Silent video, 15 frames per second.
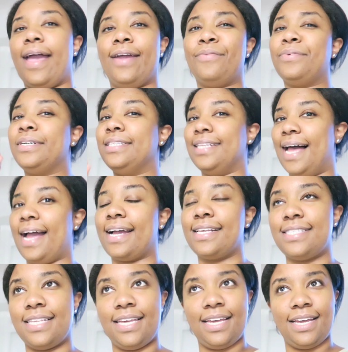a
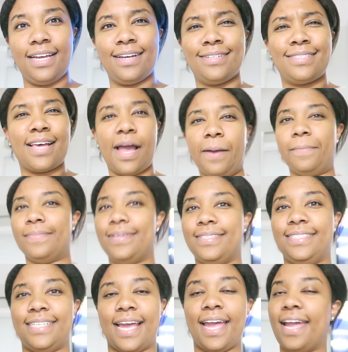relaxing type
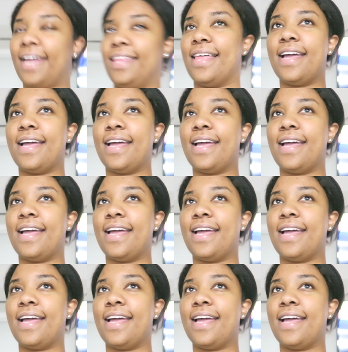day.